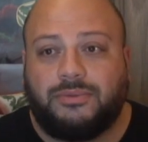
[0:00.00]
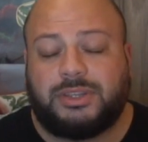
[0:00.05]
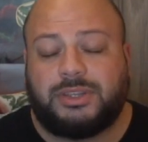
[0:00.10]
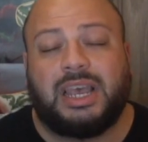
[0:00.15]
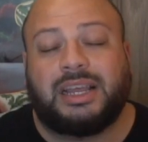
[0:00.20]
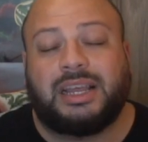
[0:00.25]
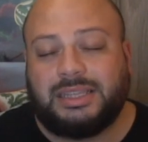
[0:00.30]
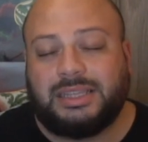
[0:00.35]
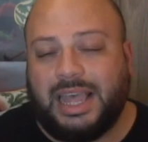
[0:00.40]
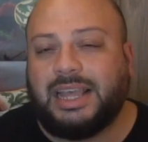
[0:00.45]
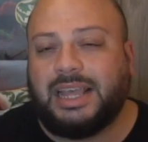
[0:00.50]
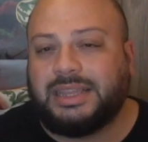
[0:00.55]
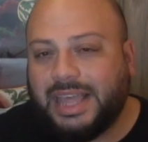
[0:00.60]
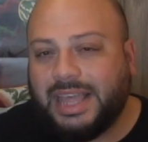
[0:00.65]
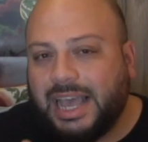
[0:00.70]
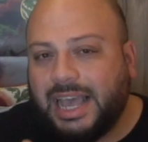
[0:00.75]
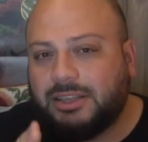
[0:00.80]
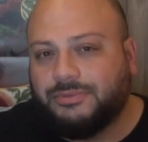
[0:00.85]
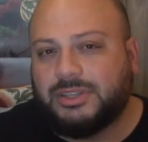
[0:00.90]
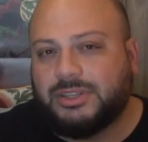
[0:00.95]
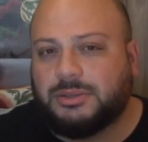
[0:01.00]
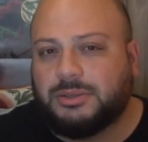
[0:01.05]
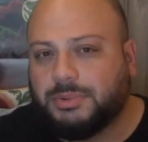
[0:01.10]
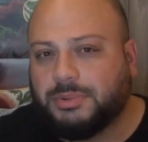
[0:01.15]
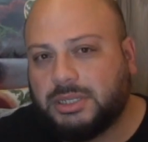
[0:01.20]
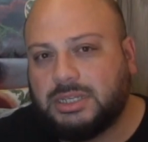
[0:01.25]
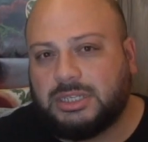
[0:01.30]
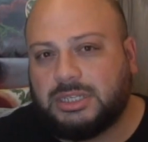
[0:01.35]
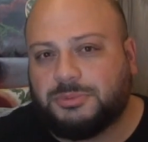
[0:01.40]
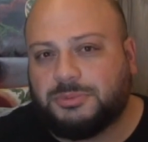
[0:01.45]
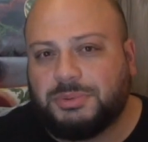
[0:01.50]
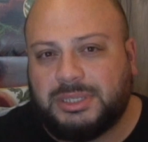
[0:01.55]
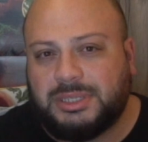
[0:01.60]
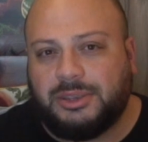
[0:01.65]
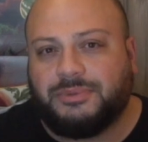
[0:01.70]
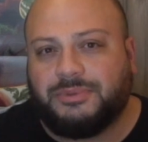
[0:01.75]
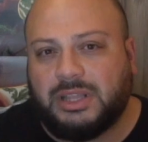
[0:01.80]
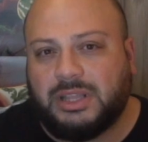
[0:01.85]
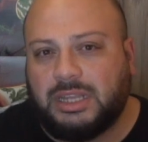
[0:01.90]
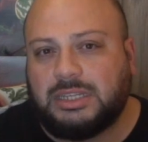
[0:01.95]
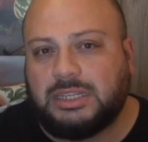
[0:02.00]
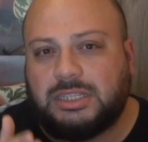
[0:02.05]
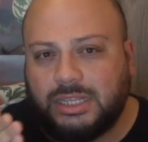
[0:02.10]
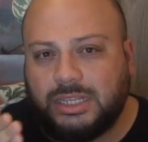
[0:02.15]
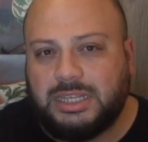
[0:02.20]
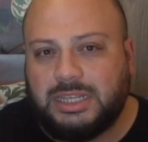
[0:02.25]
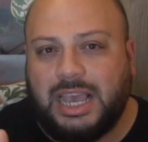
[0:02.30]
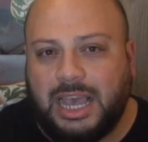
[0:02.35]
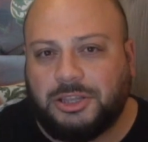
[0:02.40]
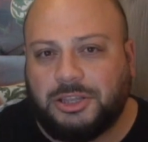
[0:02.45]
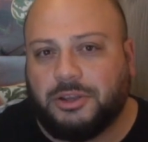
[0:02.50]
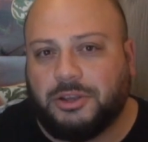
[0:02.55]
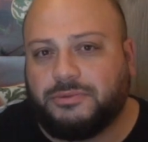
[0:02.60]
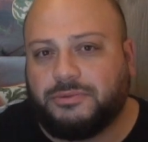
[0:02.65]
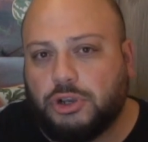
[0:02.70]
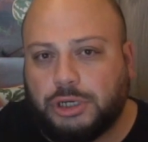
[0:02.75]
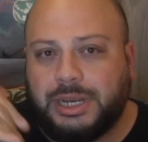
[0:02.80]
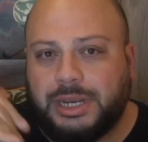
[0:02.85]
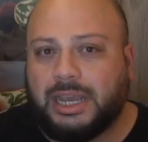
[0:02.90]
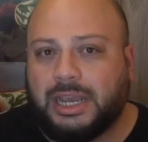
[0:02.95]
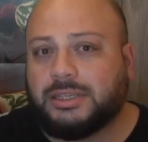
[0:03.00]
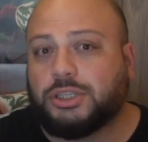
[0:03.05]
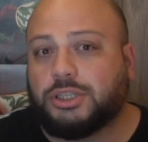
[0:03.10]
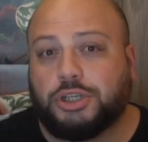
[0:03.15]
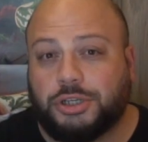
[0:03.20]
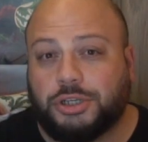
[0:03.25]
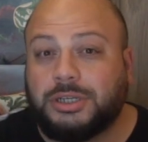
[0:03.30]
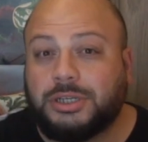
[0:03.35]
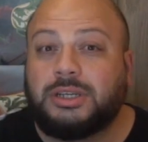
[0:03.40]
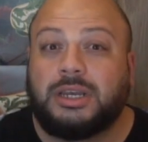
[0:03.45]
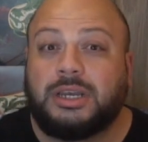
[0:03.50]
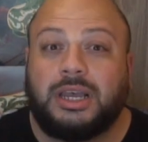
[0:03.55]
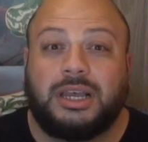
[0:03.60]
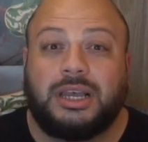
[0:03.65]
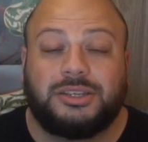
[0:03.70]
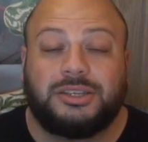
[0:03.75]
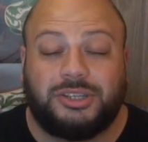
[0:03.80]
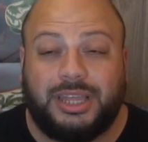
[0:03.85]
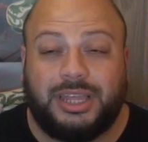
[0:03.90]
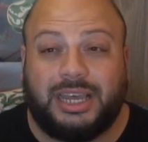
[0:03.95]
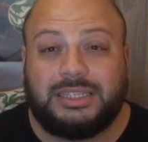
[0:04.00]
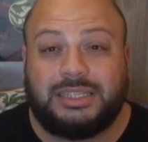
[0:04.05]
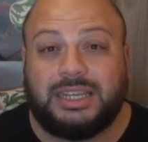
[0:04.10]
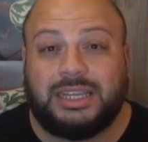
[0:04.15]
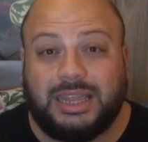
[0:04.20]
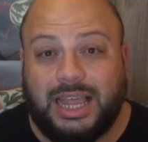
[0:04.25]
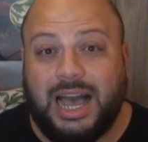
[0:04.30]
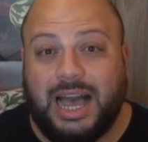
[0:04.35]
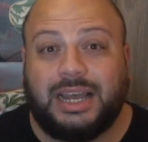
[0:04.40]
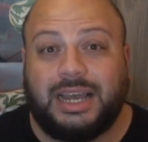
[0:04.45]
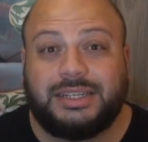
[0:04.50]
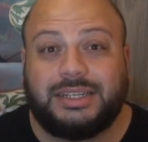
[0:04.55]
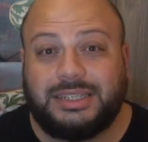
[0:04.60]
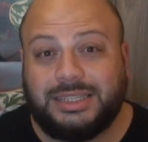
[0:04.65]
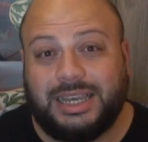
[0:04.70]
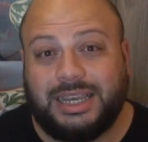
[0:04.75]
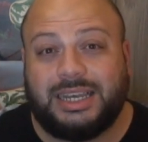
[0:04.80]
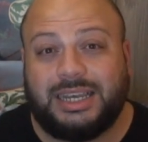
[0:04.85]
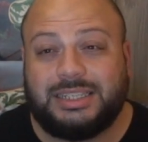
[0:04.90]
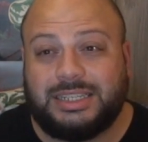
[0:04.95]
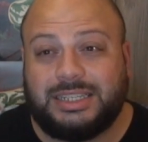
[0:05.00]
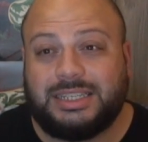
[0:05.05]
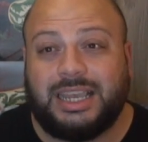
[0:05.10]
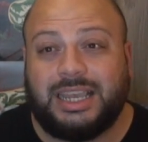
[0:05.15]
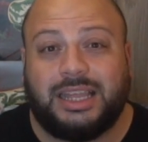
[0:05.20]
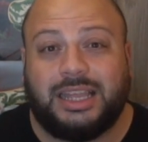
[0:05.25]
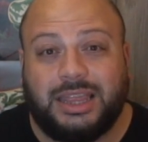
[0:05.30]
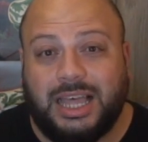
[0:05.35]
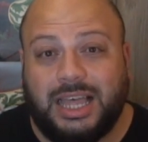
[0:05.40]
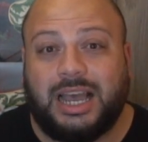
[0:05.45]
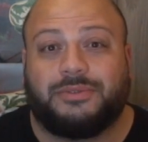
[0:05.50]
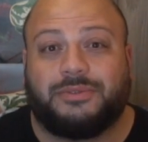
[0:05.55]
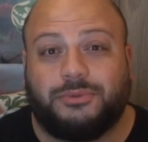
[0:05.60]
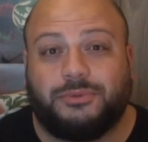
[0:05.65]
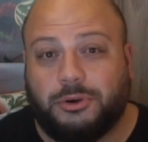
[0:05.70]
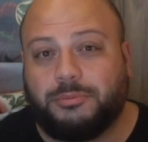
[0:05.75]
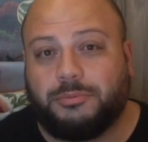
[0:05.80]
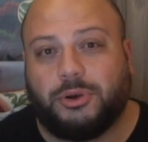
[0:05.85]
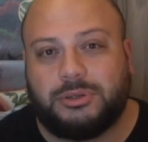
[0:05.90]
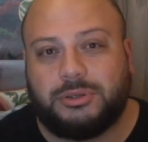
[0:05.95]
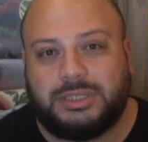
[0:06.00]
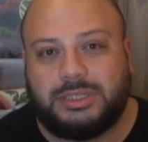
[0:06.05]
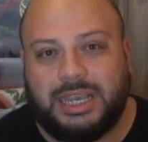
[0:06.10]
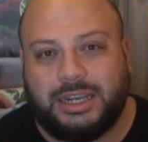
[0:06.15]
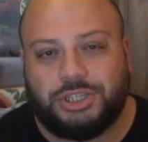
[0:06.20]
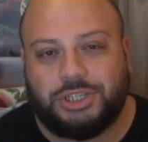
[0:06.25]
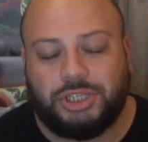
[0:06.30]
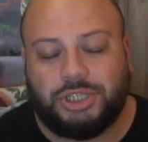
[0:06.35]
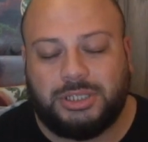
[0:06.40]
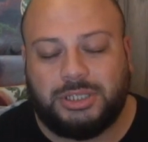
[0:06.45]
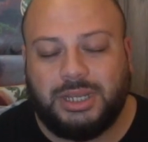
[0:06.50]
And that invisibility is specifically till the end of your next turn. So that's a lot. That is a lot for a bonus action.